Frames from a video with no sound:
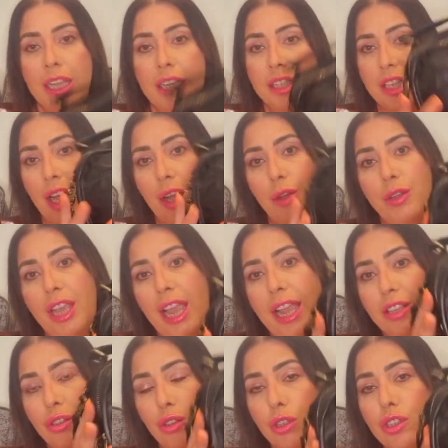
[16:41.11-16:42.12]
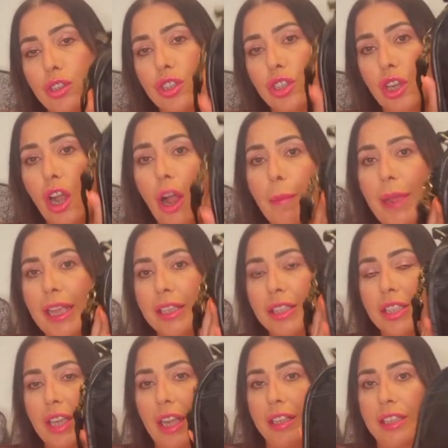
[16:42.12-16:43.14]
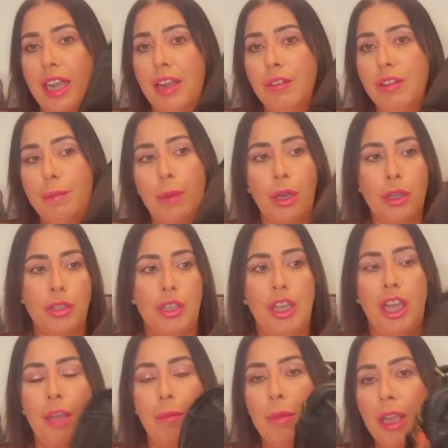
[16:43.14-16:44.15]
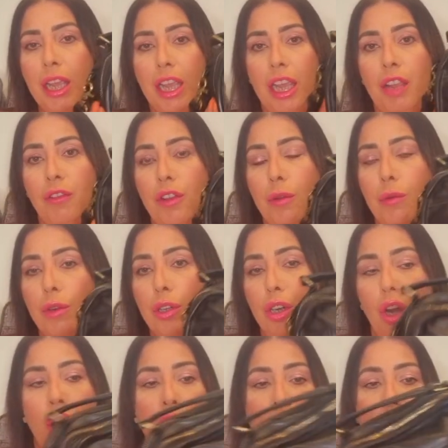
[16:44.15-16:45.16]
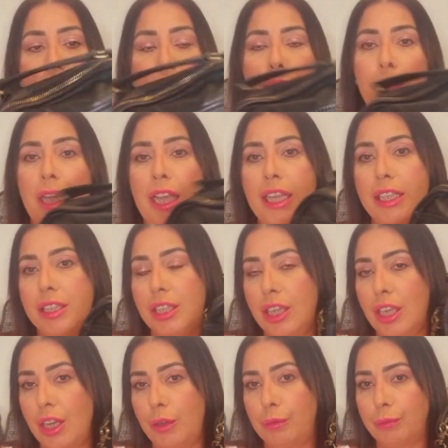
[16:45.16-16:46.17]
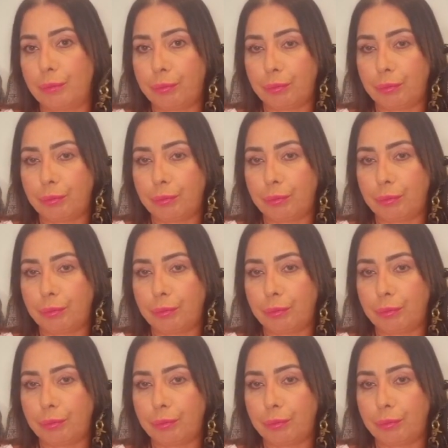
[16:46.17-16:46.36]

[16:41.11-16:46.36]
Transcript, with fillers: So yeah, just comment down the bottom if you would like me to